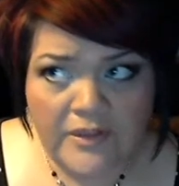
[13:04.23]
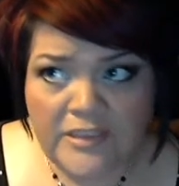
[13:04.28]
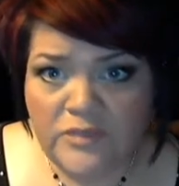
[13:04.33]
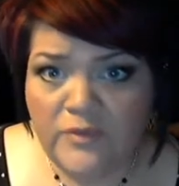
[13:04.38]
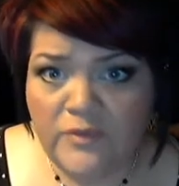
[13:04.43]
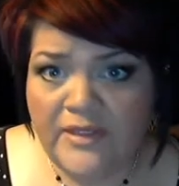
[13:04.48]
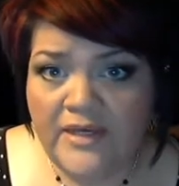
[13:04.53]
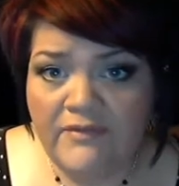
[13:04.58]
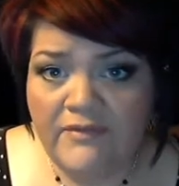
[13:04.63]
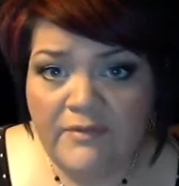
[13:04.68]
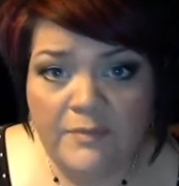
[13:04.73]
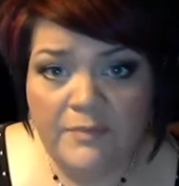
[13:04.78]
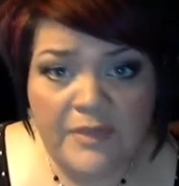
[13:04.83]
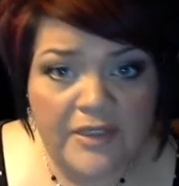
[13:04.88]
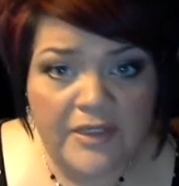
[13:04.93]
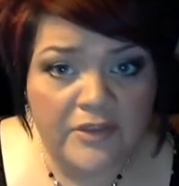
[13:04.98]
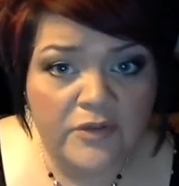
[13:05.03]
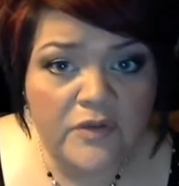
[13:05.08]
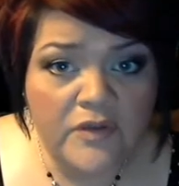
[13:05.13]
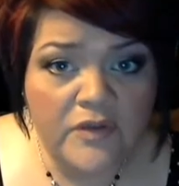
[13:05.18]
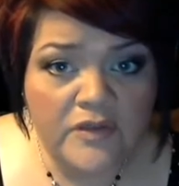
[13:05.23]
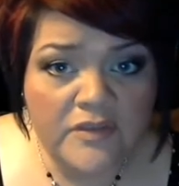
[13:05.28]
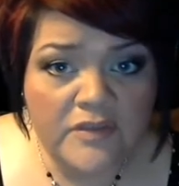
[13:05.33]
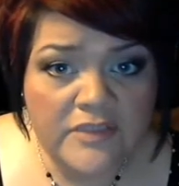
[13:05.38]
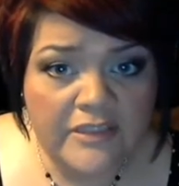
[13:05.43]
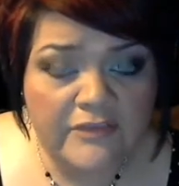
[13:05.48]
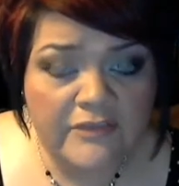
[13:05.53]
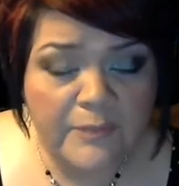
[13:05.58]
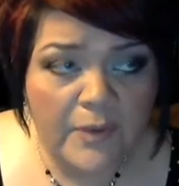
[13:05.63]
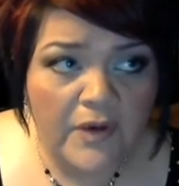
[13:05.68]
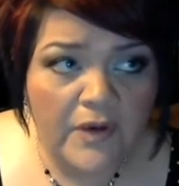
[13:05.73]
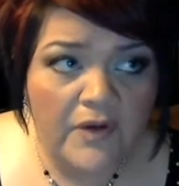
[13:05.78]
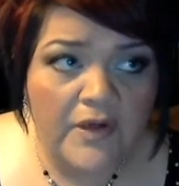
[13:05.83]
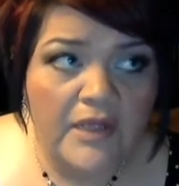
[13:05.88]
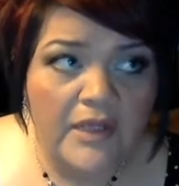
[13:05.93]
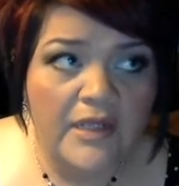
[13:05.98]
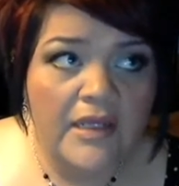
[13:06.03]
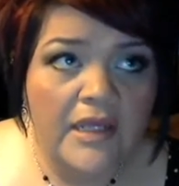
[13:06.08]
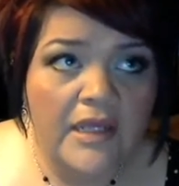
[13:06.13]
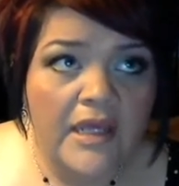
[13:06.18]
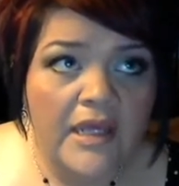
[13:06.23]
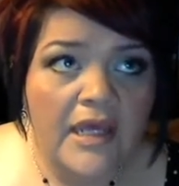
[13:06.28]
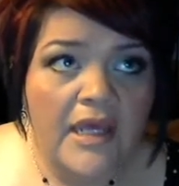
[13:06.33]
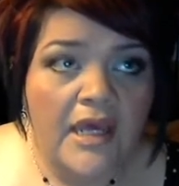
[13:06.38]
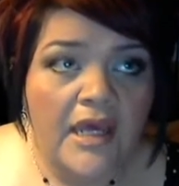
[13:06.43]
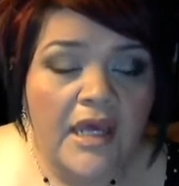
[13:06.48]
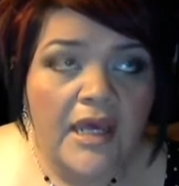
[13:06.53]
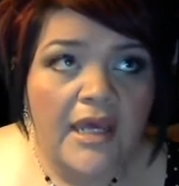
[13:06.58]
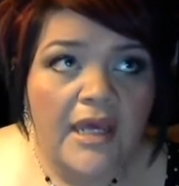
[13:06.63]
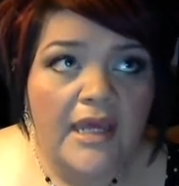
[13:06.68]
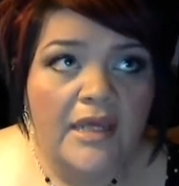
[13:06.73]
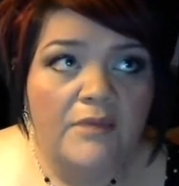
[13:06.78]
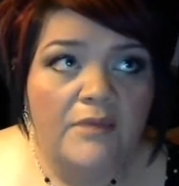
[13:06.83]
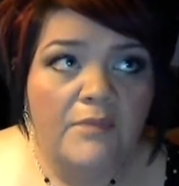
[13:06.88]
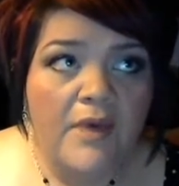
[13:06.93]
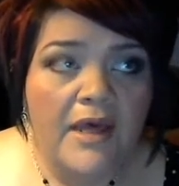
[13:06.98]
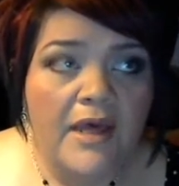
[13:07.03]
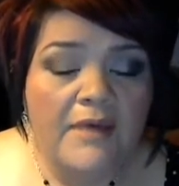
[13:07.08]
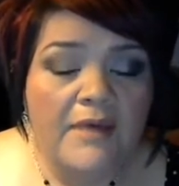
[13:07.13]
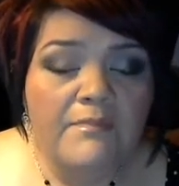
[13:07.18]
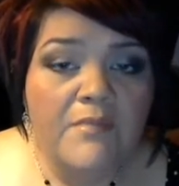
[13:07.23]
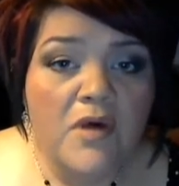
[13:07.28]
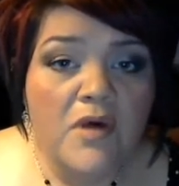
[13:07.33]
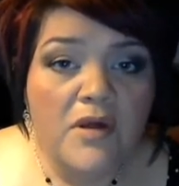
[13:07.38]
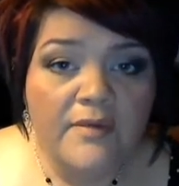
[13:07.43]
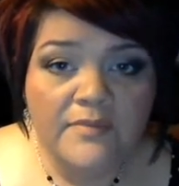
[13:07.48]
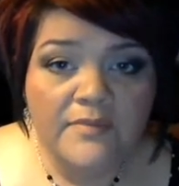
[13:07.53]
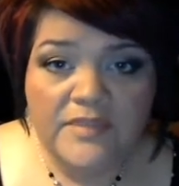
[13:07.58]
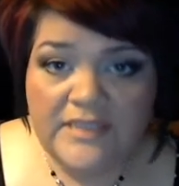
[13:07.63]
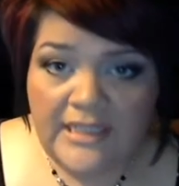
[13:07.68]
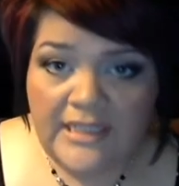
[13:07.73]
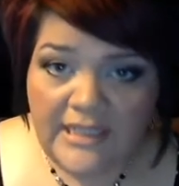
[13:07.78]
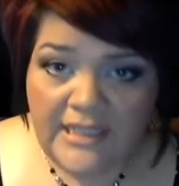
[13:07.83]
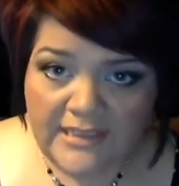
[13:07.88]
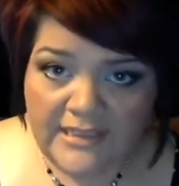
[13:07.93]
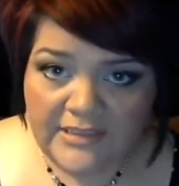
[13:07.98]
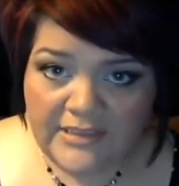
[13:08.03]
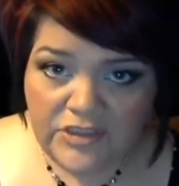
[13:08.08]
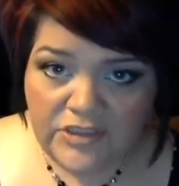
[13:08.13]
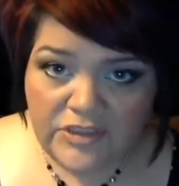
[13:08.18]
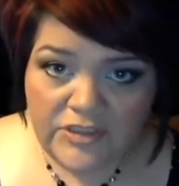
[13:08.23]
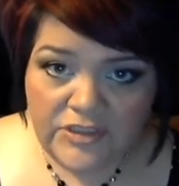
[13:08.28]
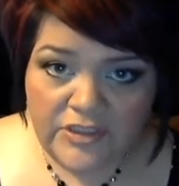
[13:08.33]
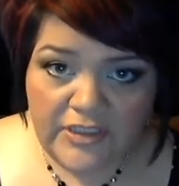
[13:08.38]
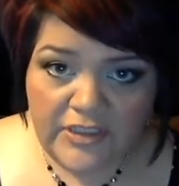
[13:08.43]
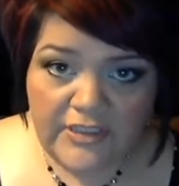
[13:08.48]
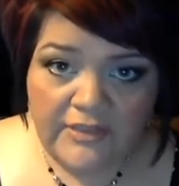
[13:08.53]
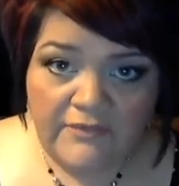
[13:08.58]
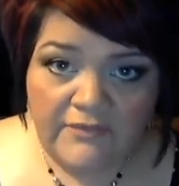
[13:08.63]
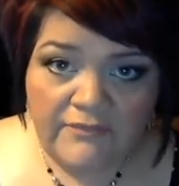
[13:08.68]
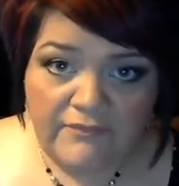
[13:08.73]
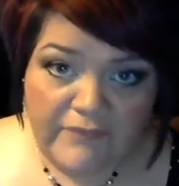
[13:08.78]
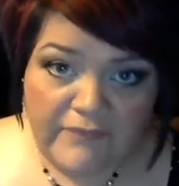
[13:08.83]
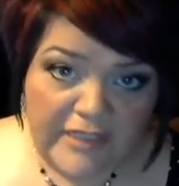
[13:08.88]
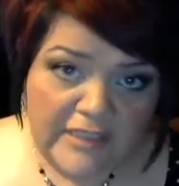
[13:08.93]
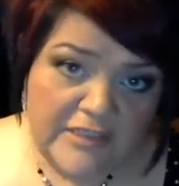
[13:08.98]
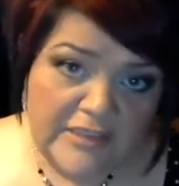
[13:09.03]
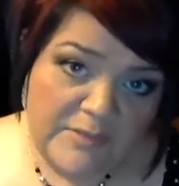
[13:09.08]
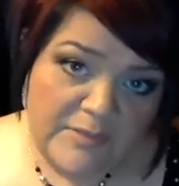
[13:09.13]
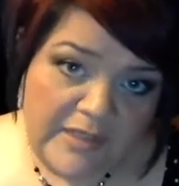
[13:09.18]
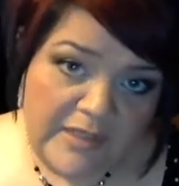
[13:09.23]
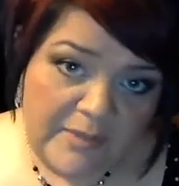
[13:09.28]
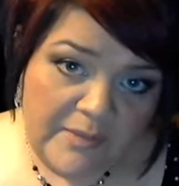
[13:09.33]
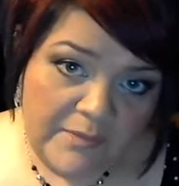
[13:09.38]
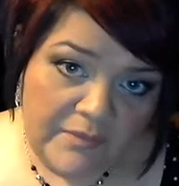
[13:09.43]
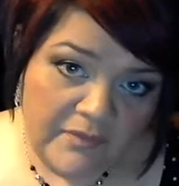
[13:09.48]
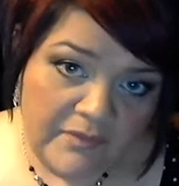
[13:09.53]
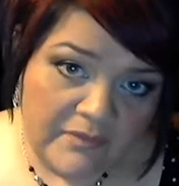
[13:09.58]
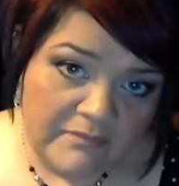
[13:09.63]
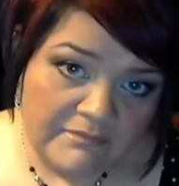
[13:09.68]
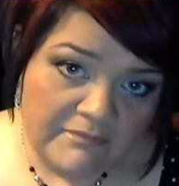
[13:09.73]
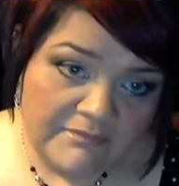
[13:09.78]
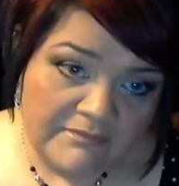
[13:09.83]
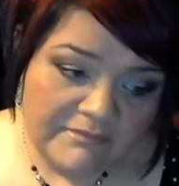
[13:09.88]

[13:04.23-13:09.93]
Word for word: we have a big new year's eve party and my mom's thing is she feeds people